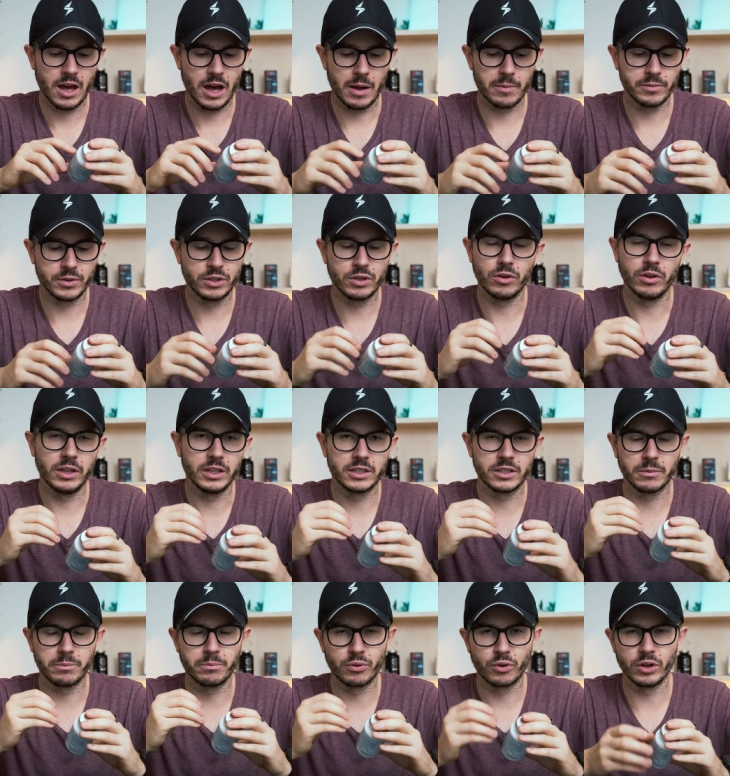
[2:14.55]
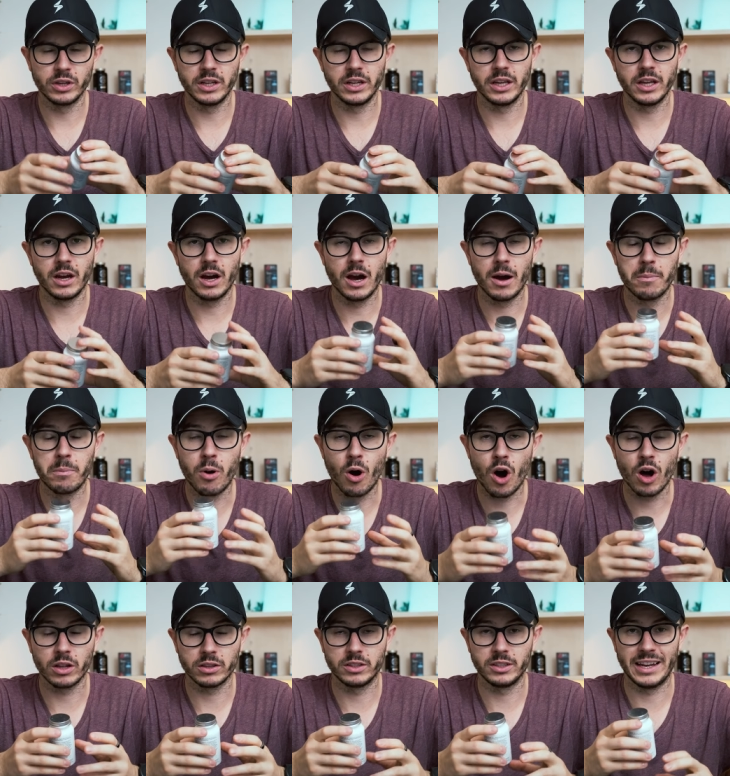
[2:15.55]
Um, so it's a pretty uh,
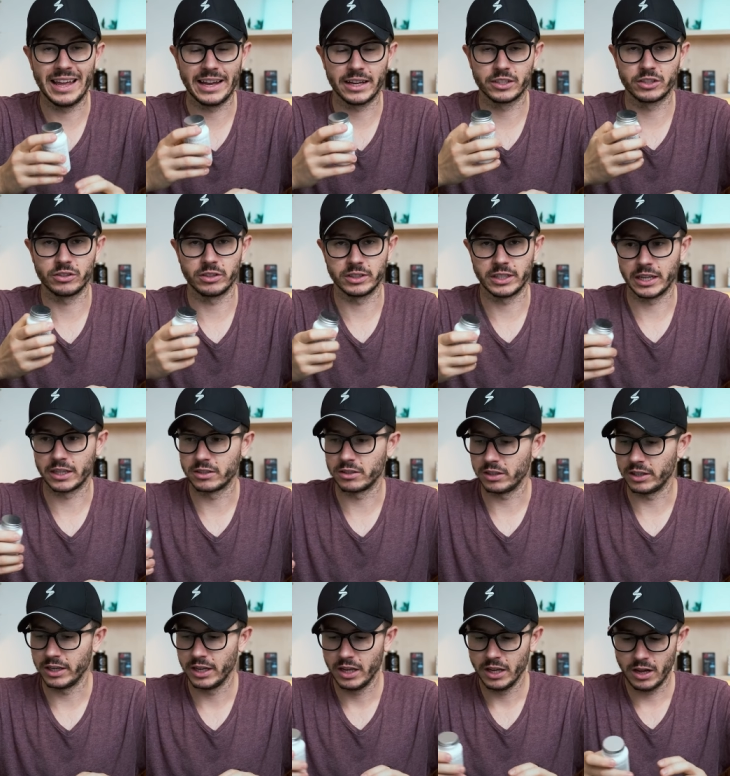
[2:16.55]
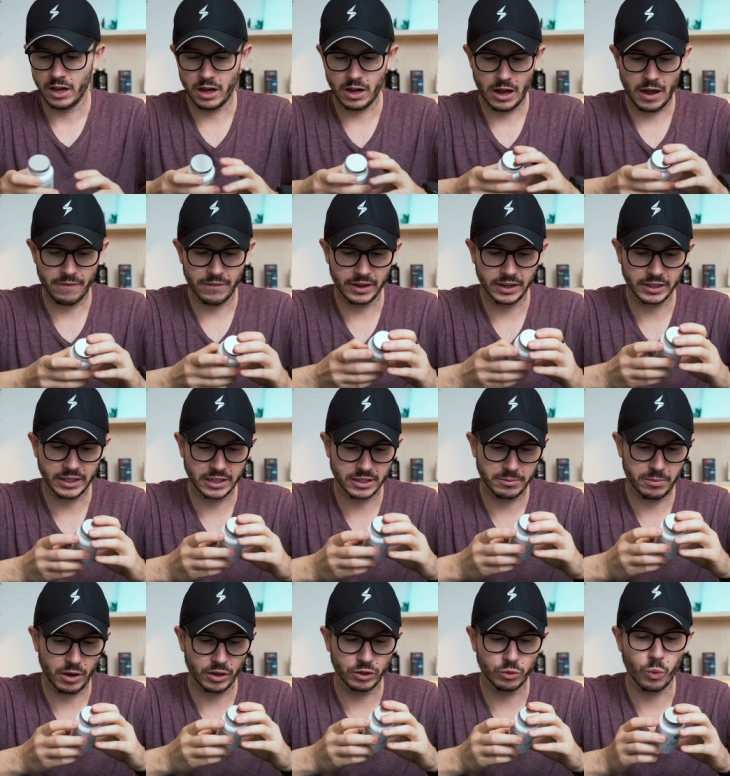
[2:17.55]
potent extract actually. I think it has
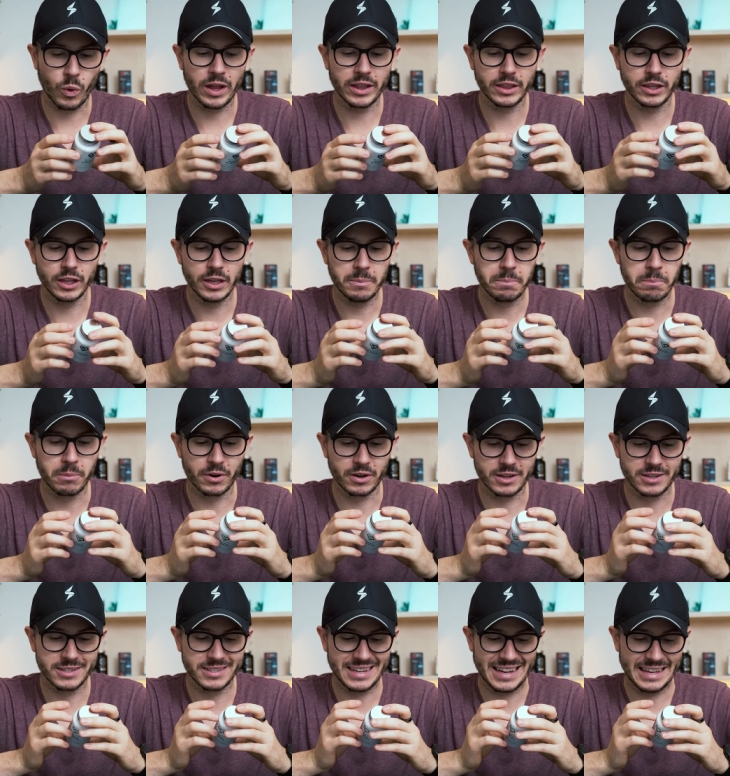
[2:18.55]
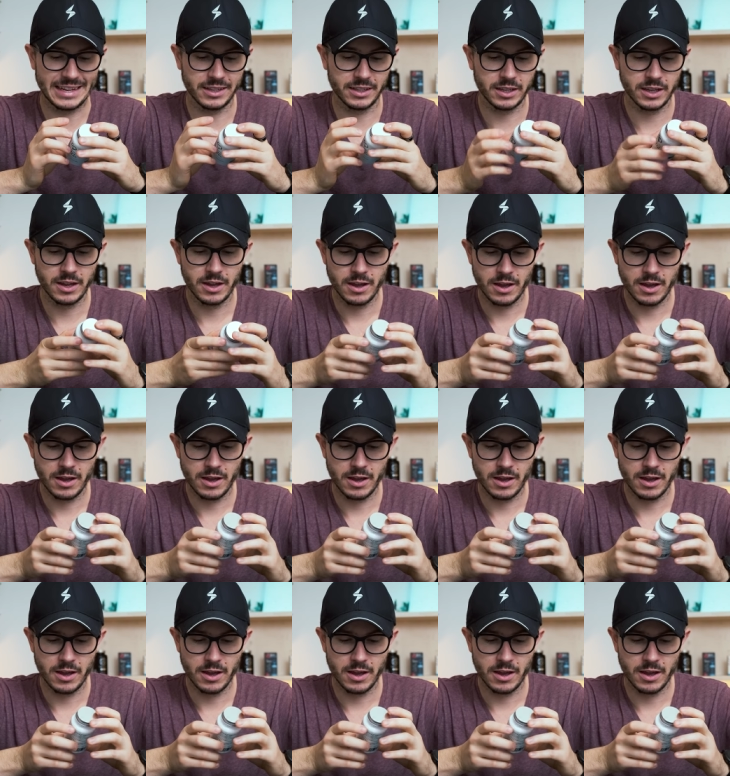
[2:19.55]
about 20%